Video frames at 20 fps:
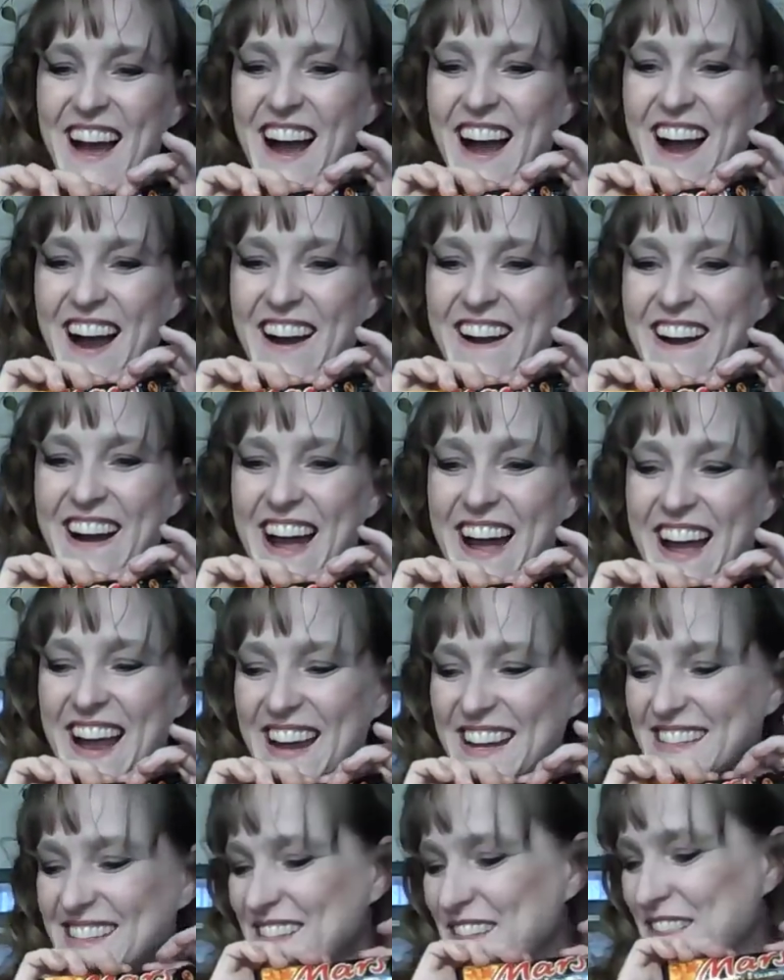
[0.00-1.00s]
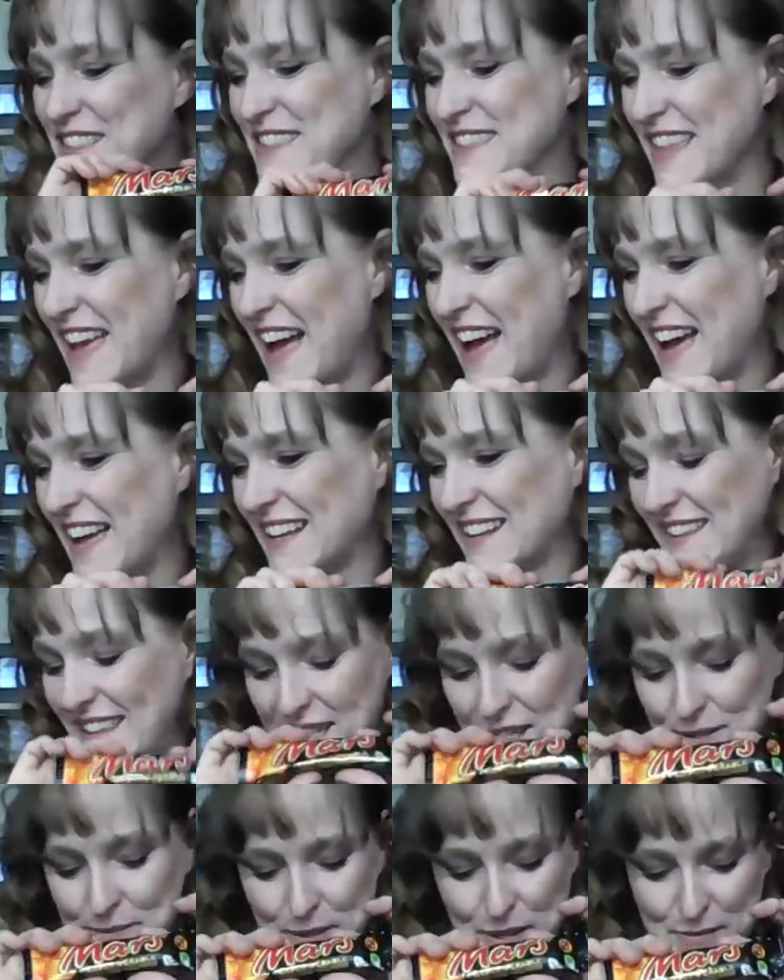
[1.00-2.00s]
All right, so that
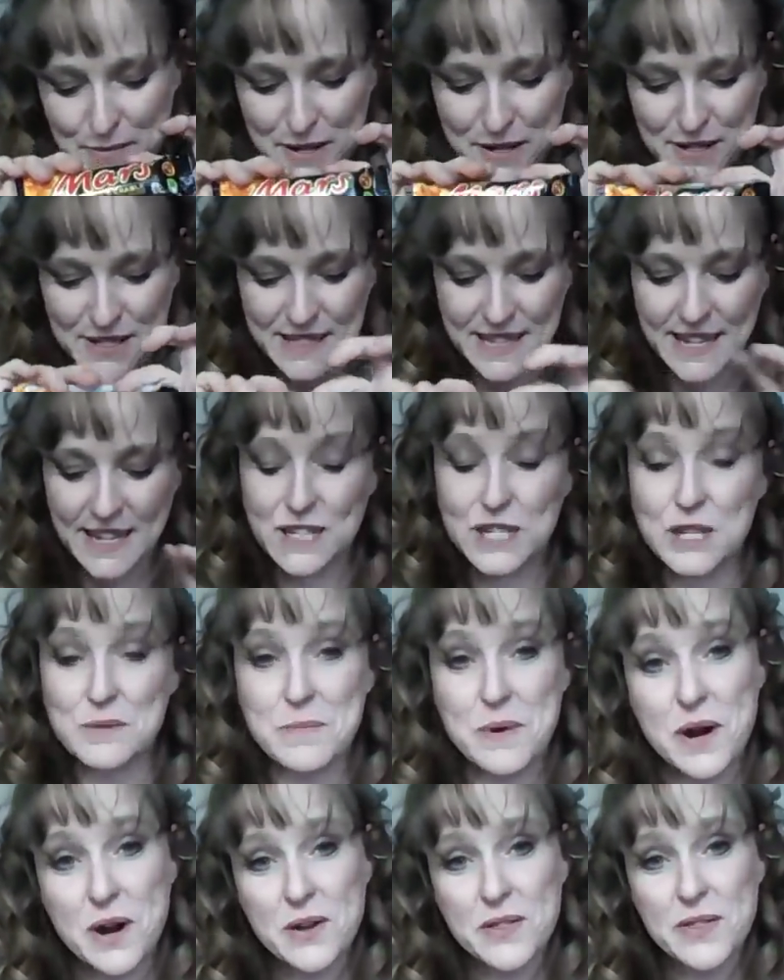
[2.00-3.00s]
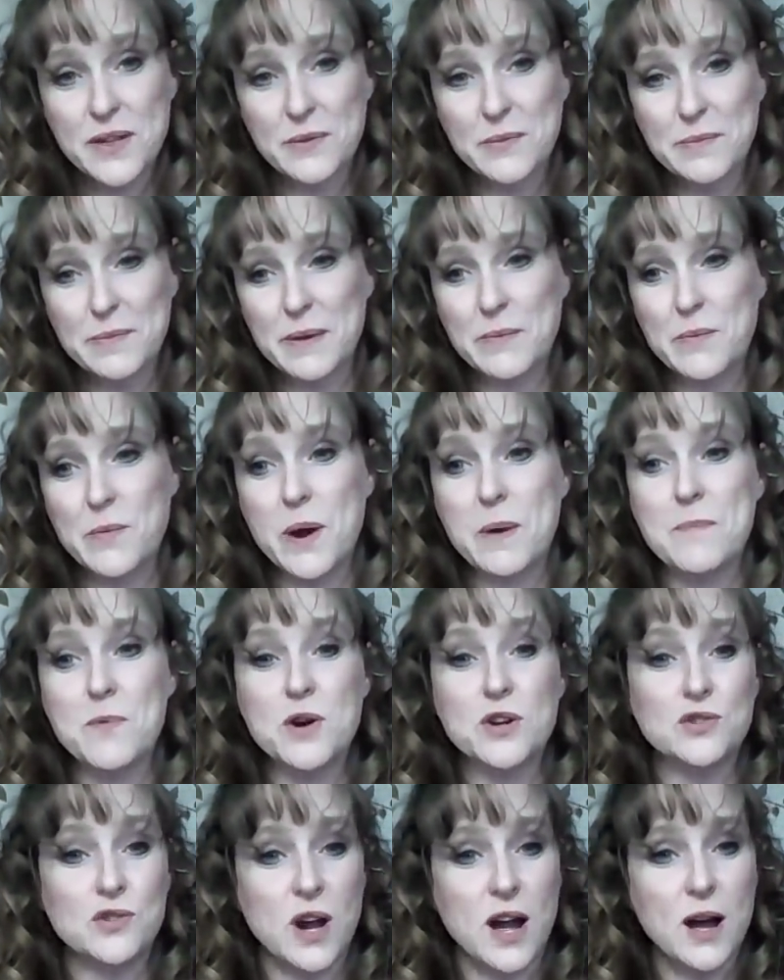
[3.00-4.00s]
that's what the winner is getting. Tomorrow there will be one
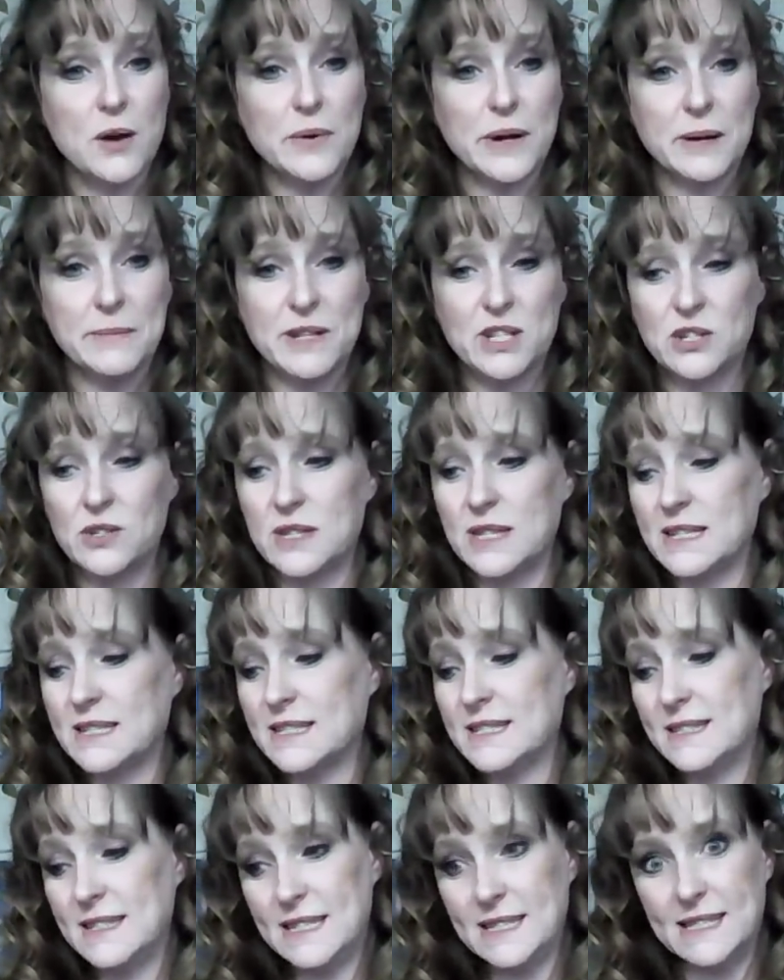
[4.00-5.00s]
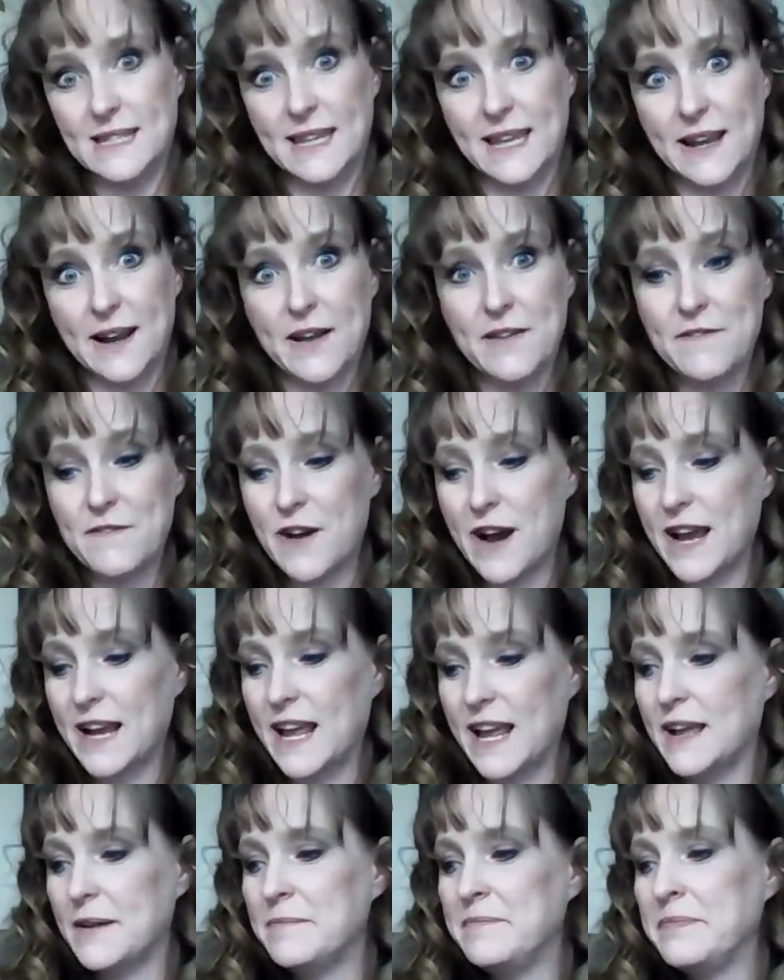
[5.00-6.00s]
more draw. We're going to be doing this again on
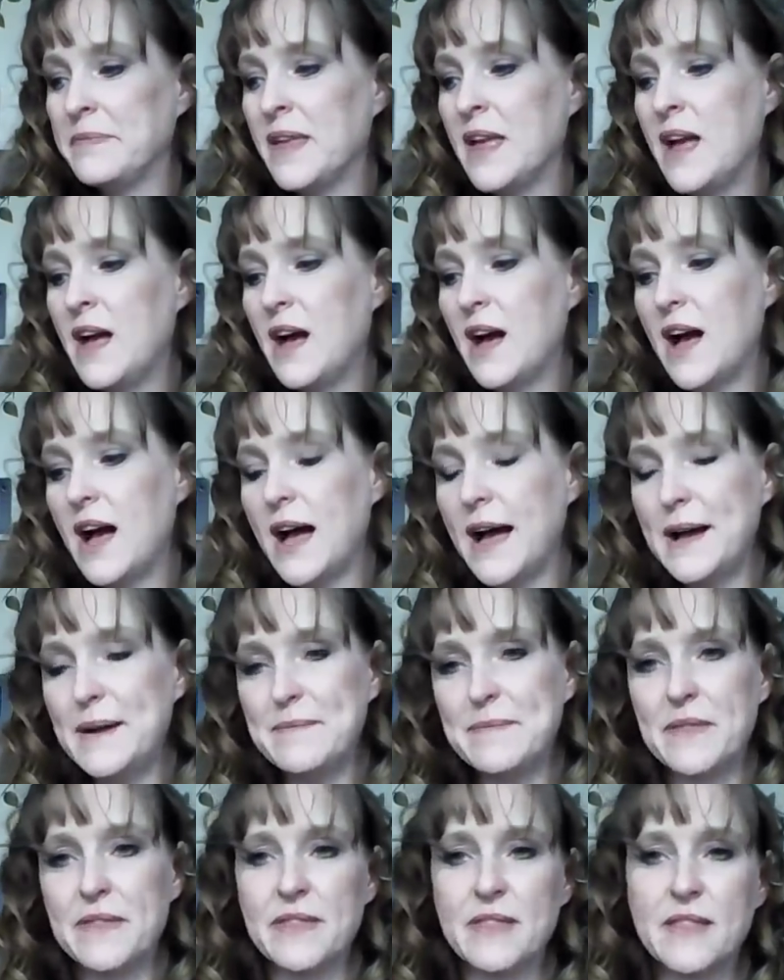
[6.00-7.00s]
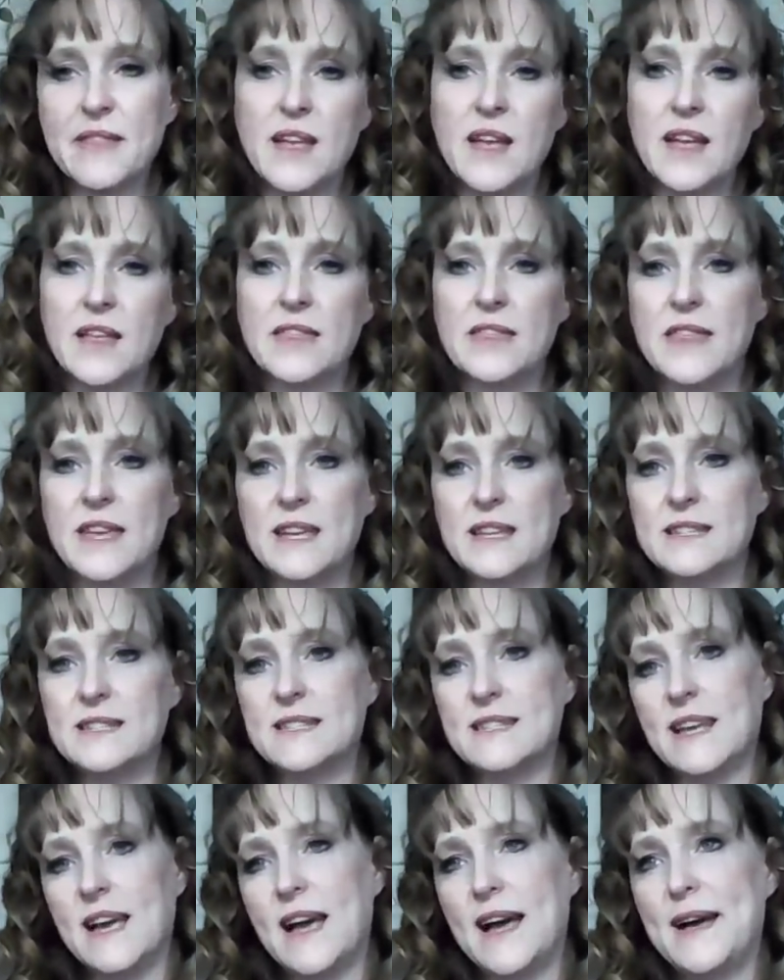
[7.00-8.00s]
Friday. Um, these
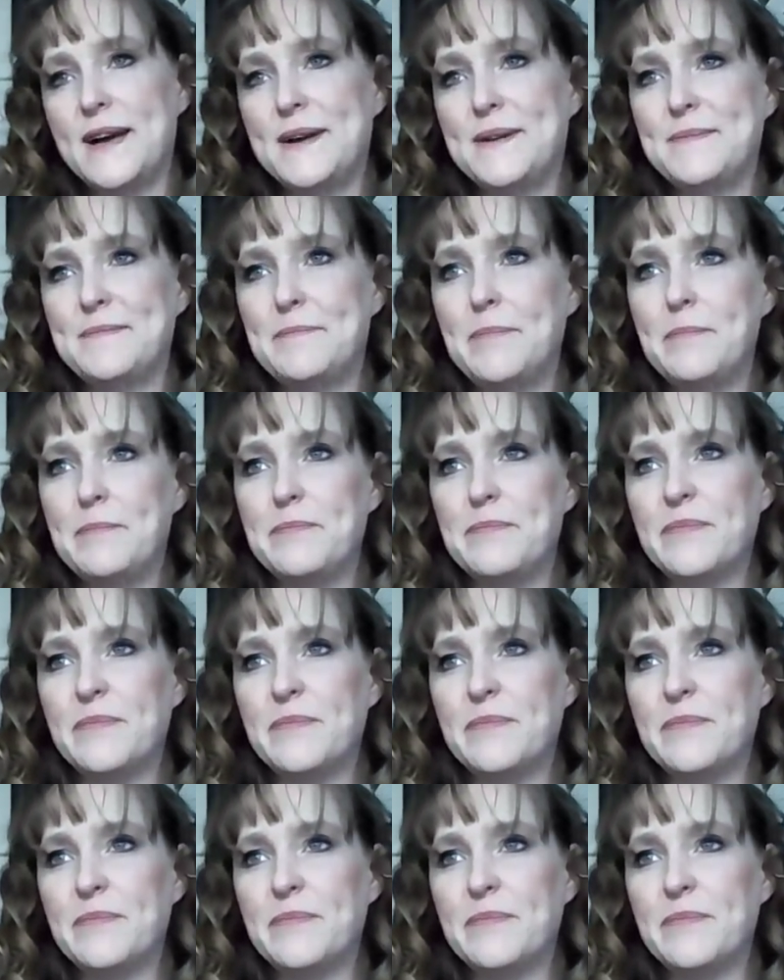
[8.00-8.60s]
um,